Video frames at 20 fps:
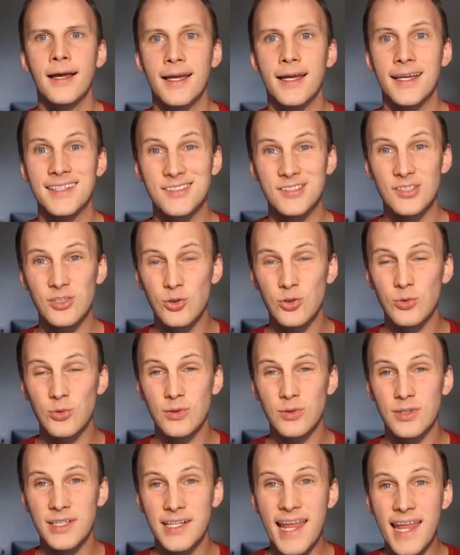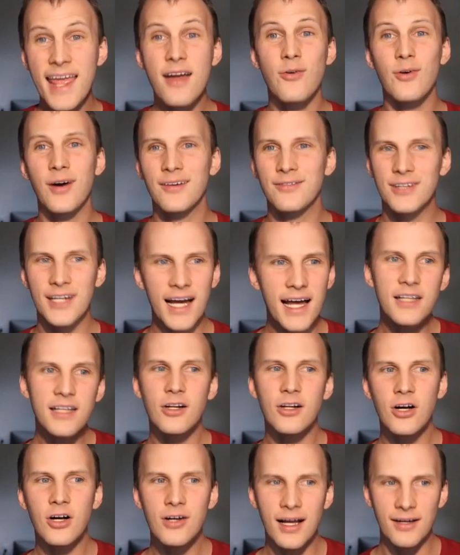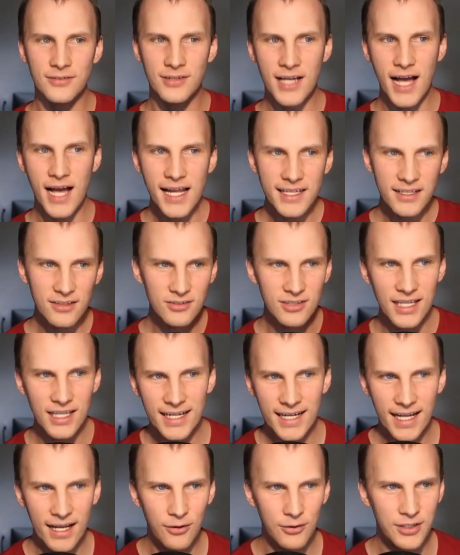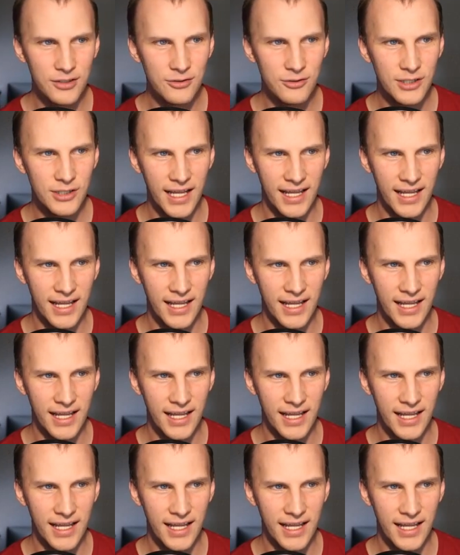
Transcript: And so now I've got it all. I've got it laid out here in